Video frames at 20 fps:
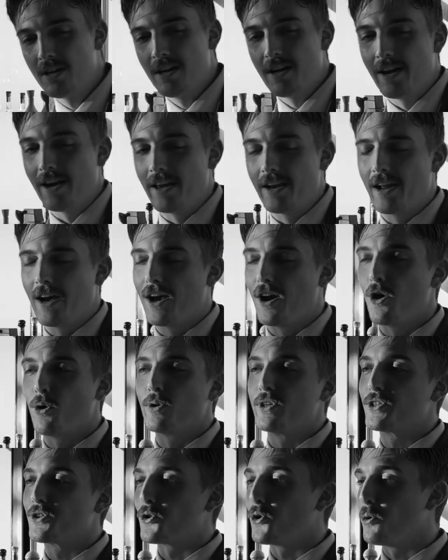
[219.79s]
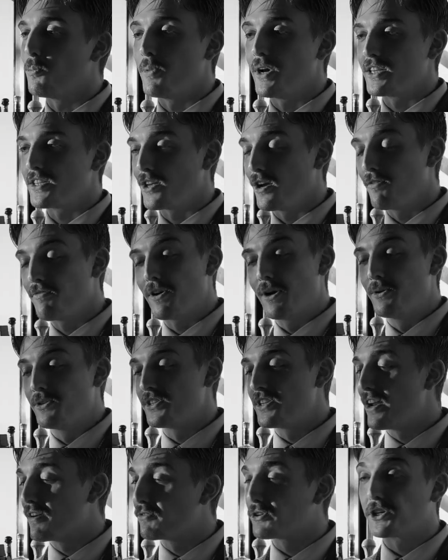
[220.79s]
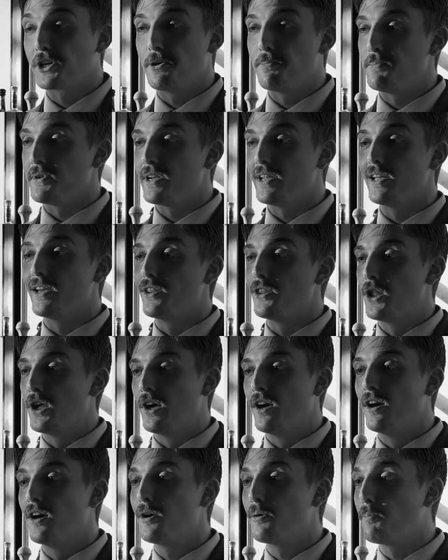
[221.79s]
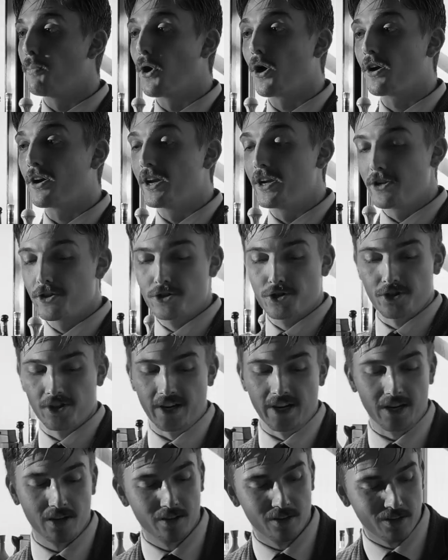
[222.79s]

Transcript: and I always told myself I was never going to be in the bar industry.